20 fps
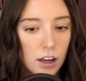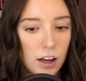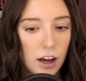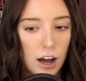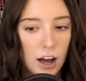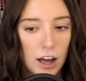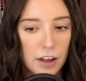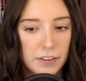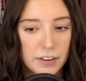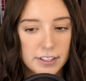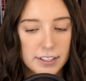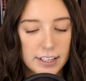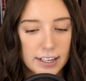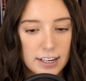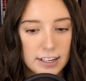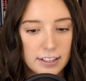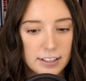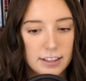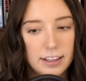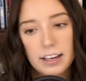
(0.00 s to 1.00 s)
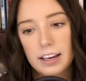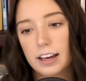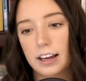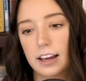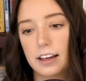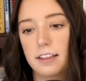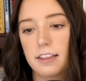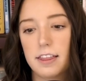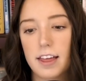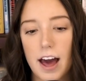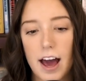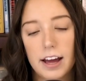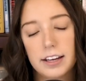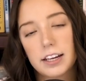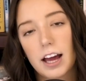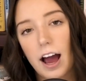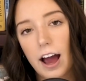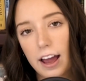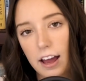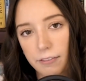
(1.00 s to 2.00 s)
The sixth thing that
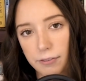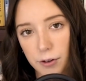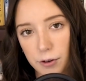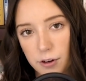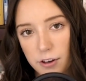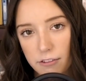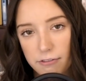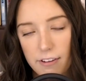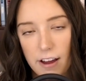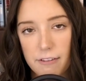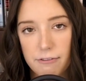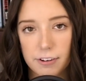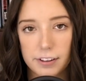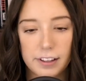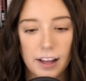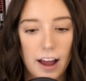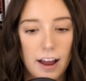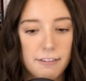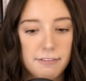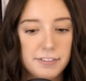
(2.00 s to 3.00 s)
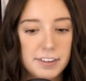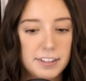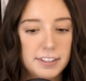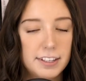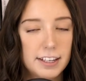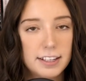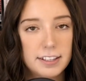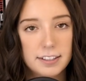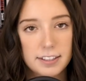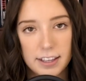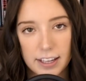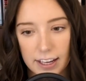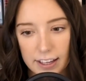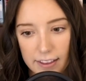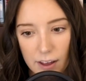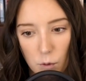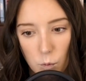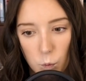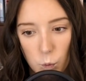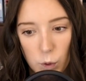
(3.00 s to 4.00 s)
I have learned in the fight for life, the sixth thing
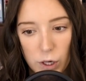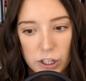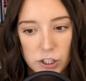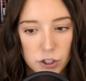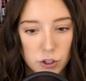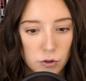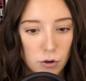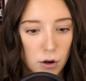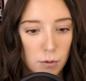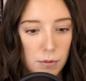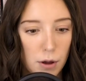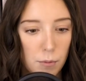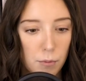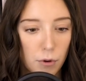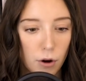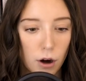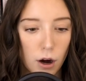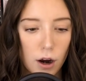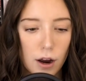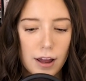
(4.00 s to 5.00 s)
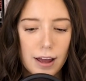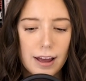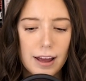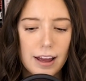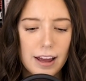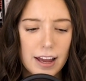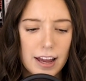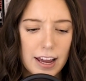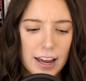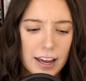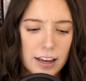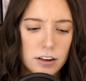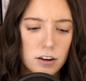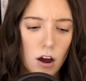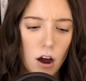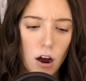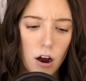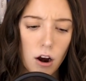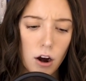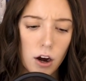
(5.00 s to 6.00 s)
that we should remember in
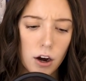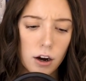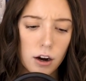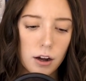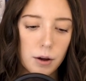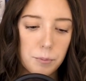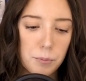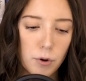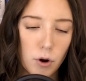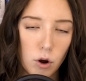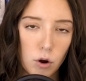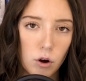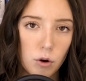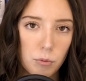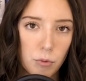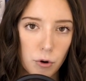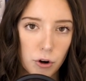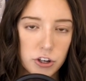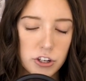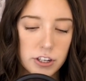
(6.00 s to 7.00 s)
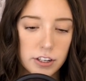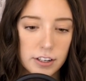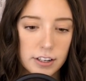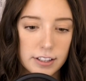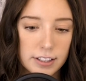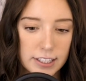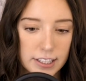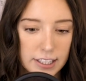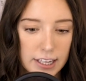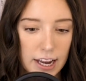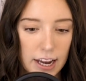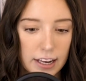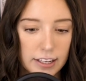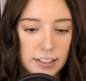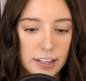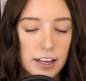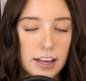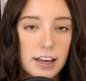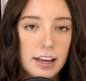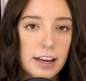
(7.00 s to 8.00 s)
our pro-abortion state,
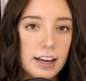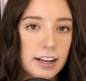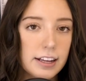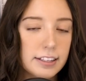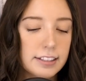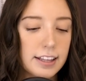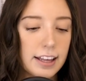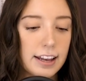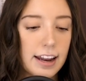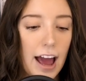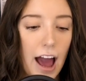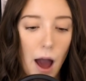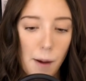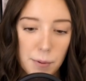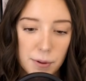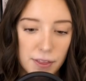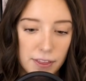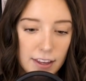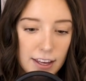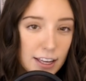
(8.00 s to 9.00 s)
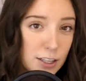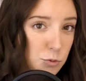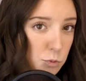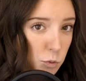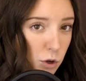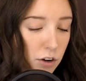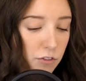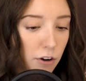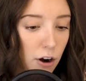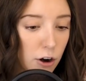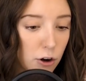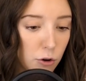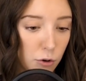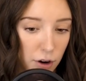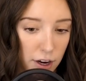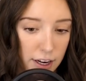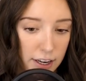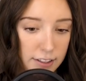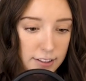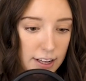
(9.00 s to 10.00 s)
is that apathy is one of our
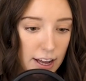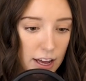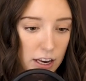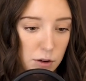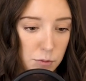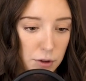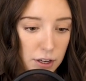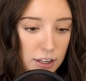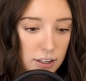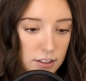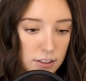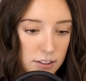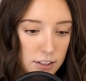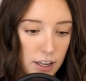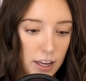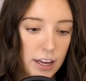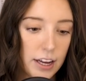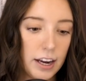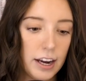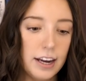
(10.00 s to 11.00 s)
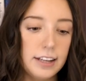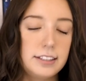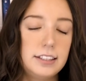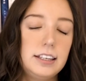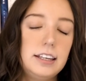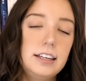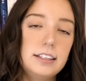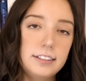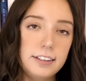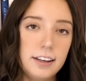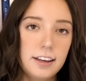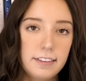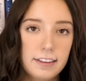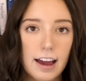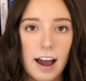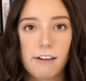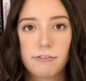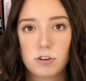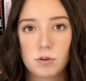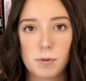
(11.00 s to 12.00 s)
greatest enemies. It's easy in the
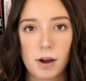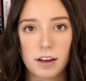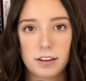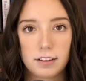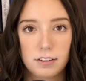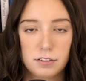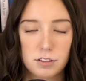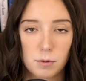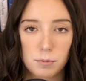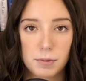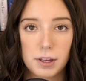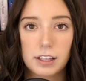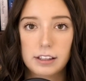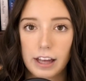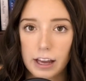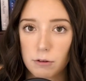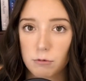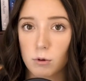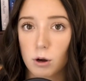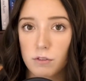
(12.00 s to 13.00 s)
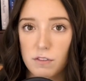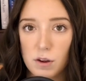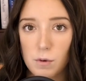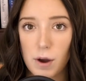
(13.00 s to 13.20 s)
aftermath of something like Roe v.